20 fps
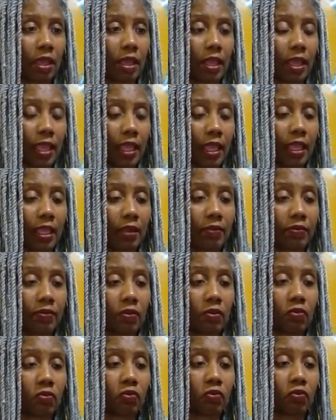have
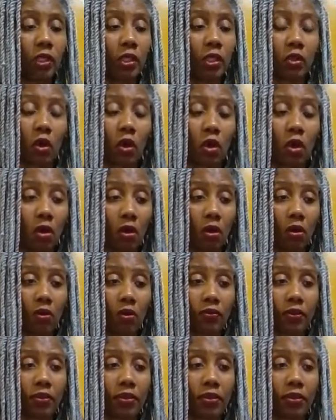recalled